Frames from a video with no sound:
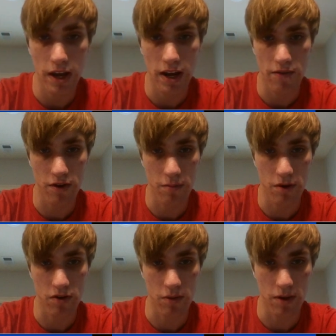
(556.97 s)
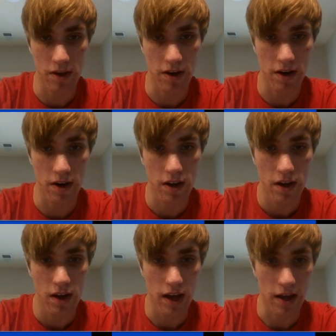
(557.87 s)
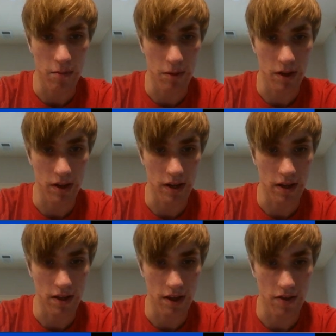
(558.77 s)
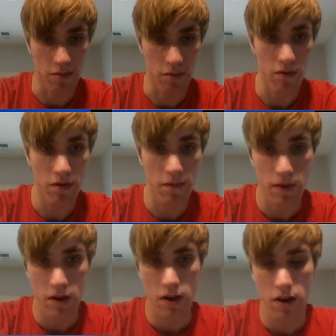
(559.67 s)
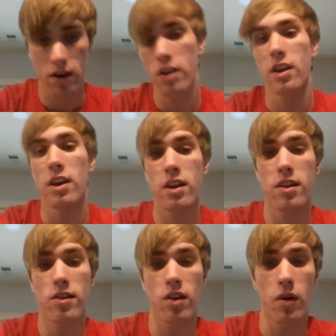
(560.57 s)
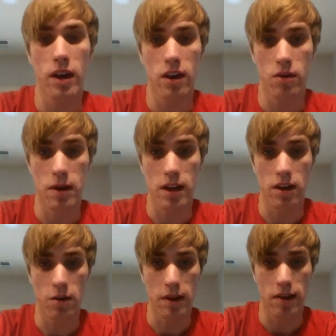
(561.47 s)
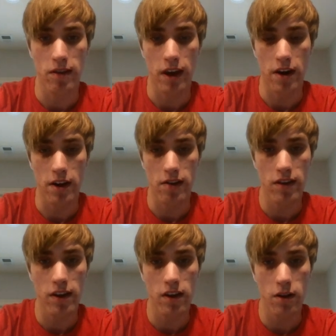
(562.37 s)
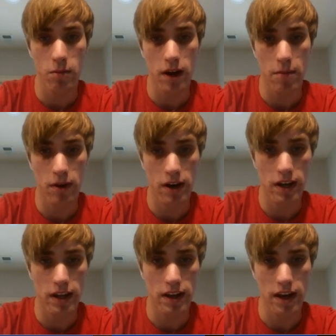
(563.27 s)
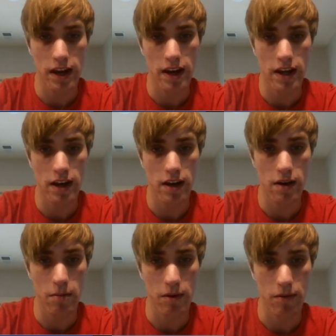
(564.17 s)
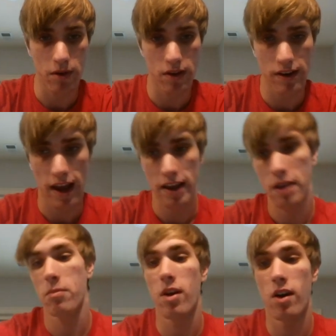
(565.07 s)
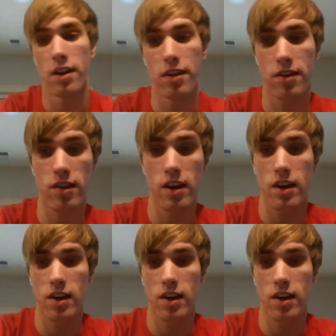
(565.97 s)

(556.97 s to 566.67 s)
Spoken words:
And after bishop here, I can play like this move. So it could be a little bit scary still, but I'm gonna get the knight in and my rook's attacking pawns.